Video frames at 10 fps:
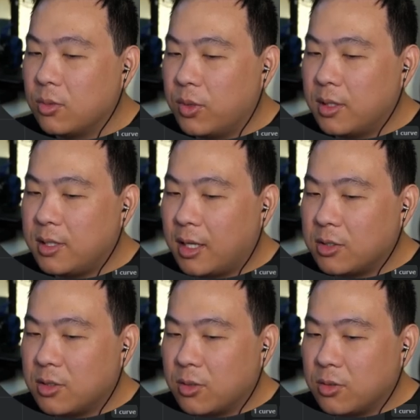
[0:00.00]
with the
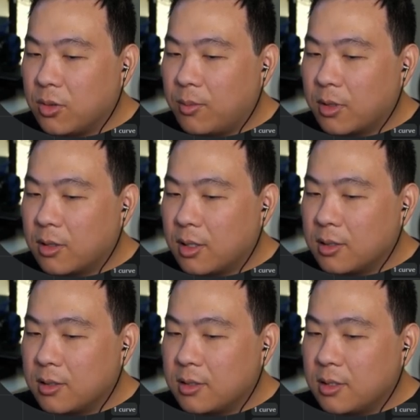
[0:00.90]
tangent circle tool, I'm going to
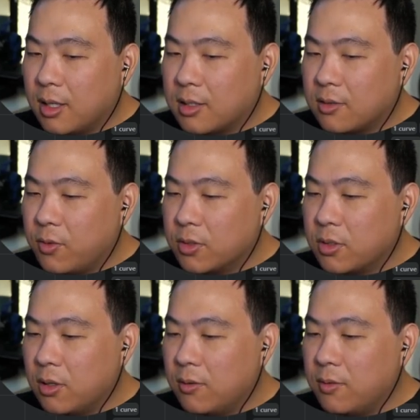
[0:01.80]
select this first
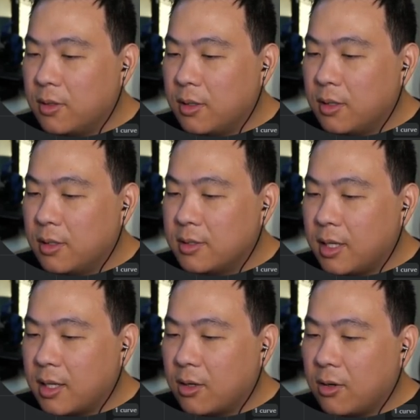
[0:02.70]
curve,
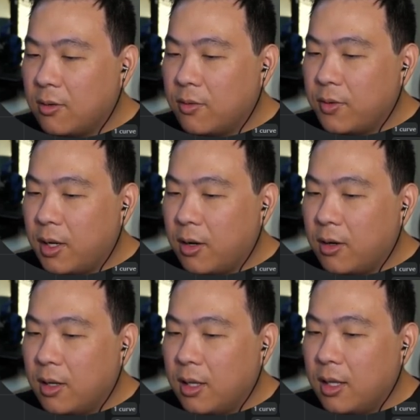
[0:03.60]
second curve over
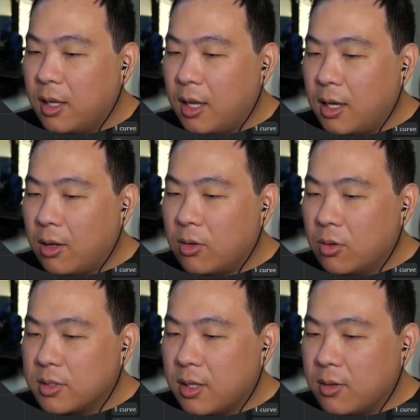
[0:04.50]
here. And now
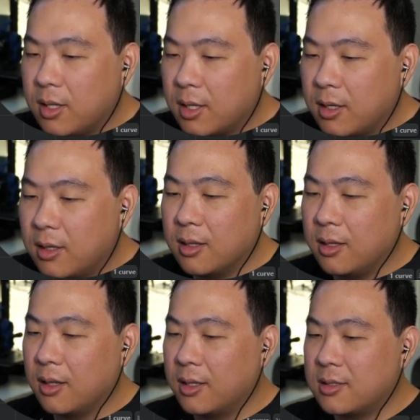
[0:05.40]
notice how like
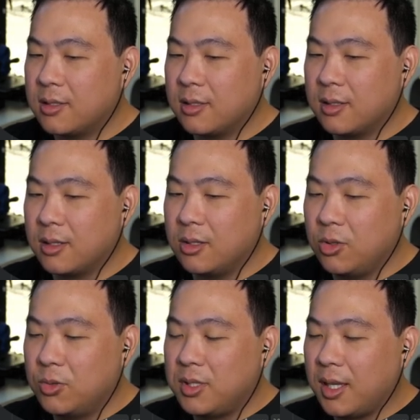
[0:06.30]
it likes to
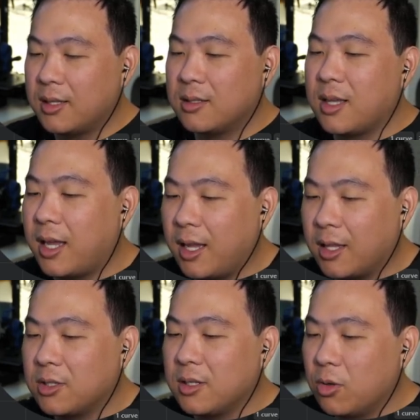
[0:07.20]
use the inside
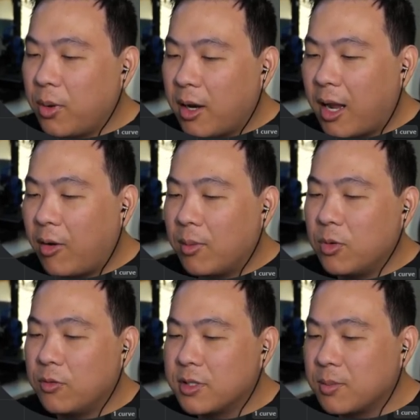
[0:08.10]
edge. And no matter how I
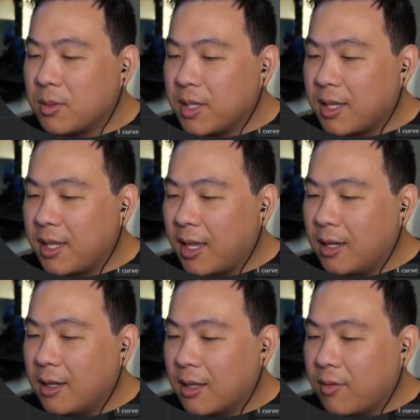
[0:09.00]
move, sometimes I can get
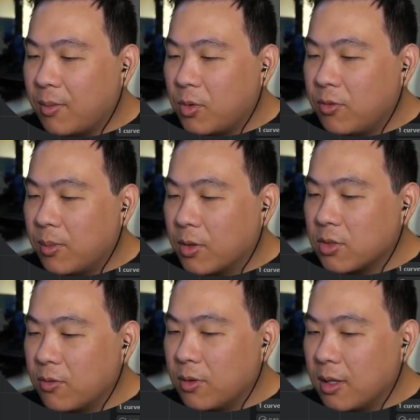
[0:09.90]
it. Like if I move the mouse
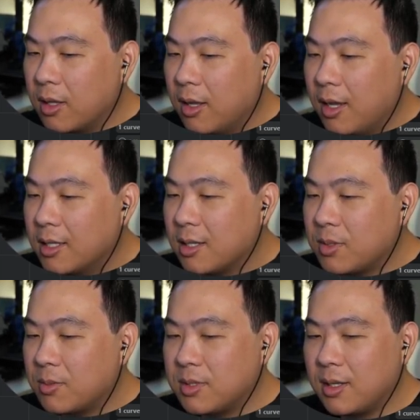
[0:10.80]
over, like
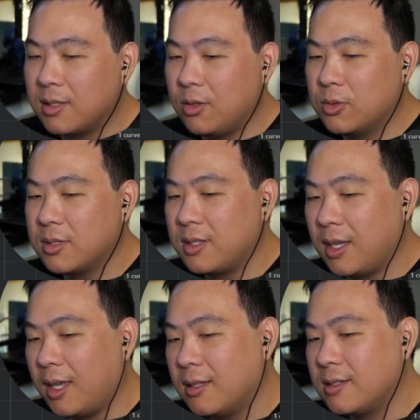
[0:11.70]
sometimes it uses
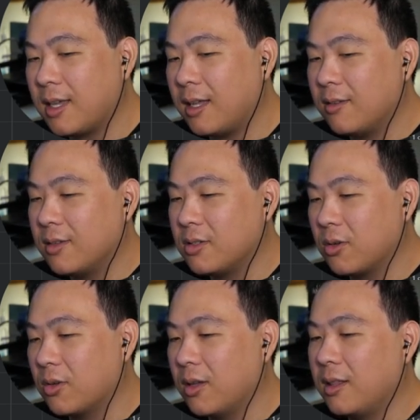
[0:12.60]
the inside of the
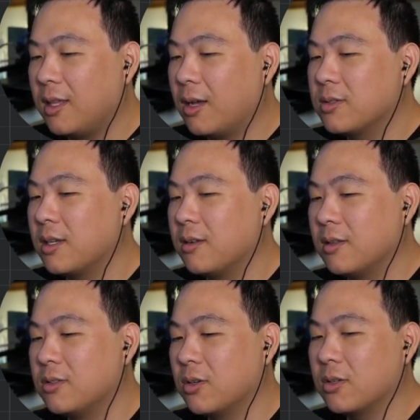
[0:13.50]
circle and the outside of the
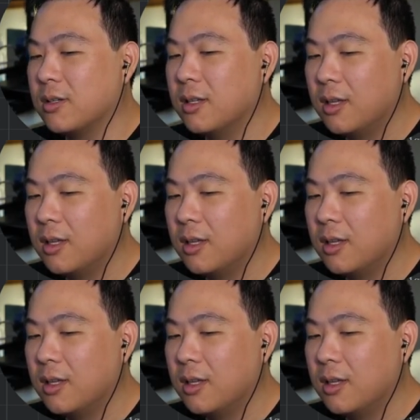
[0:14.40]
circle,